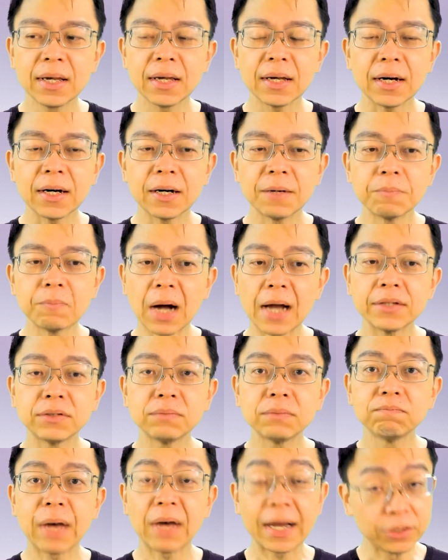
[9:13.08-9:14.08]

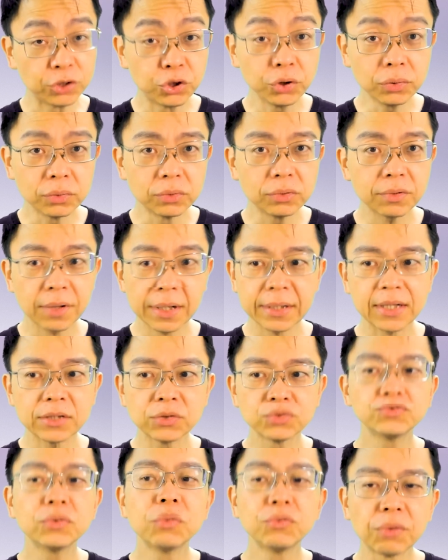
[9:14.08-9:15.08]
I do, and I
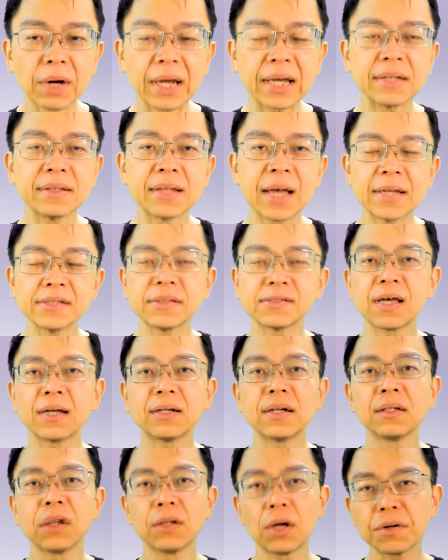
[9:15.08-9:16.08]
do recognize that
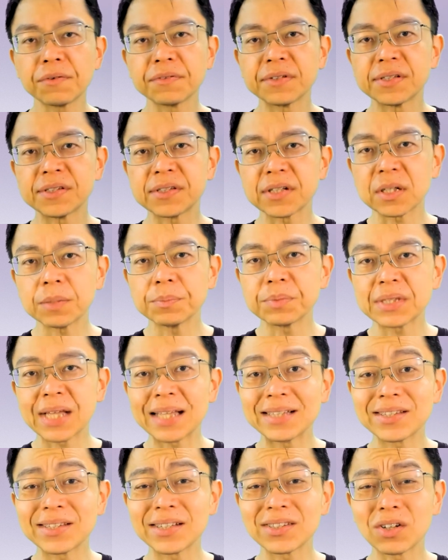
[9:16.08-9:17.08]
a lot of the
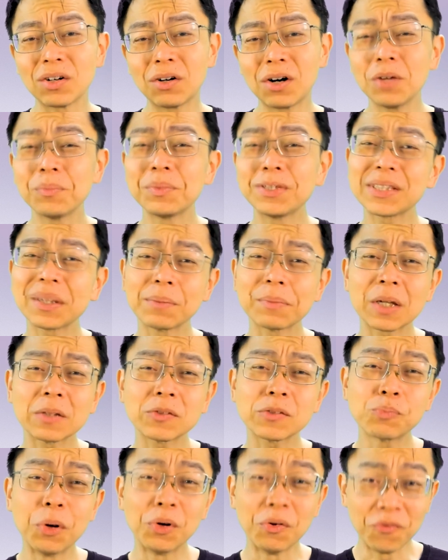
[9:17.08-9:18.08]
circumstances around me sometimes
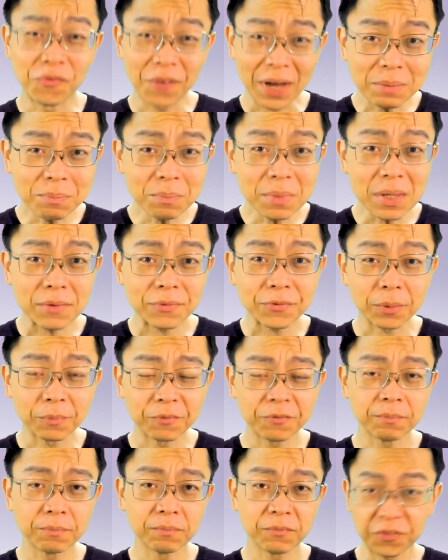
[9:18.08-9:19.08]
prevent me
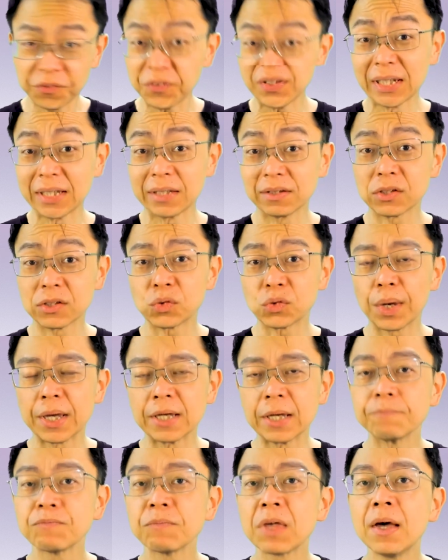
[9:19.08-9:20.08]
from feeling this
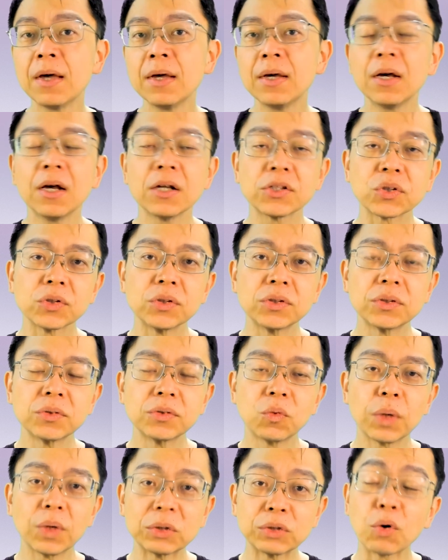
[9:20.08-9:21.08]
way. So
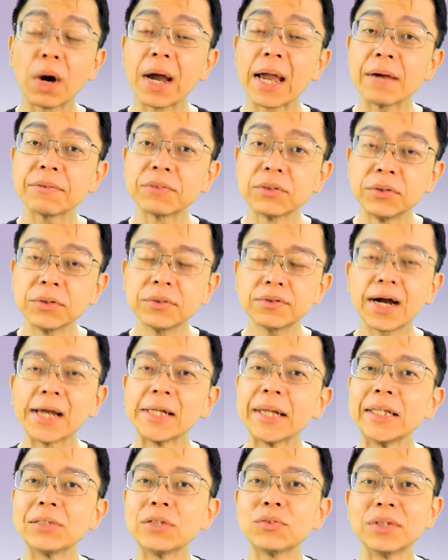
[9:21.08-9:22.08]
what do I have to do? I
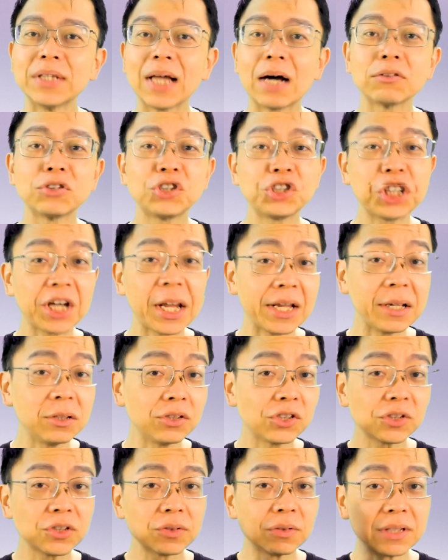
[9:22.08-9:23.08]
need to now
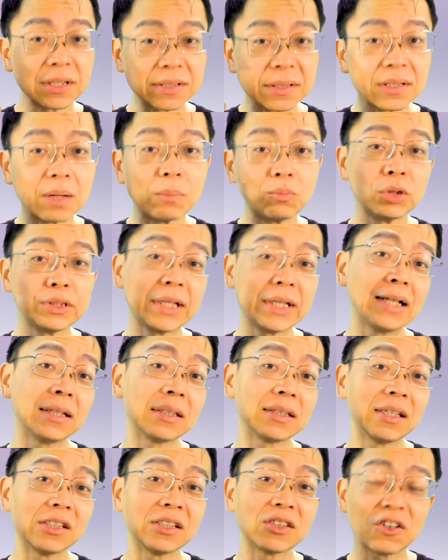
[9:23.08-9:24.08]
change the
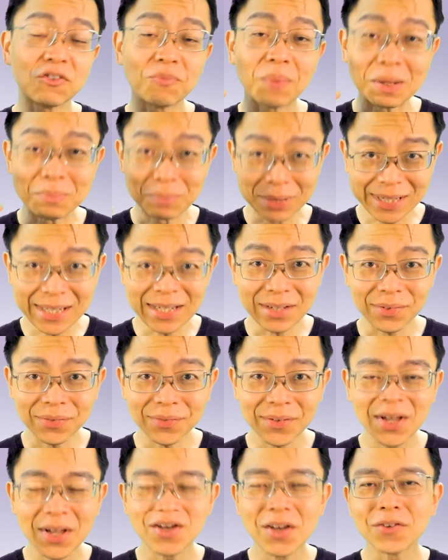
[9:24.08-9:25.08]
submodalities of my
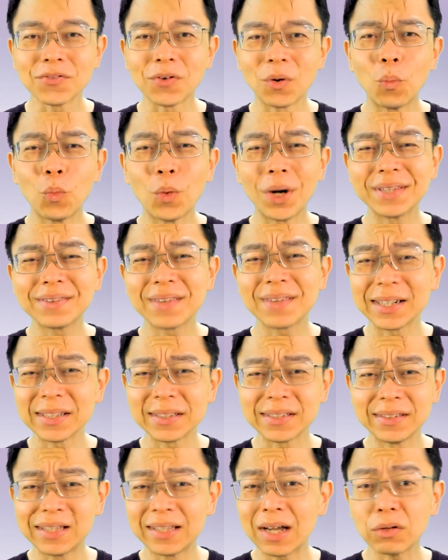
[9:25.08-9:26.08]
belief from one that
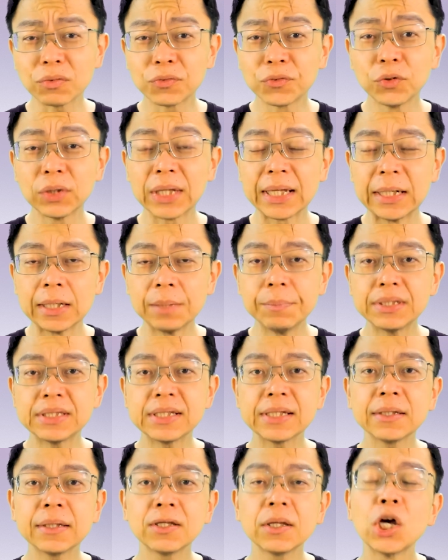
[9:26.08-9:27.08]
is doubtful and
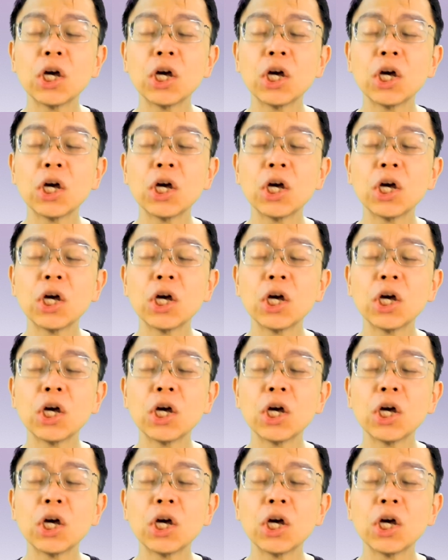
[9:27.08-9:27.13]
limiting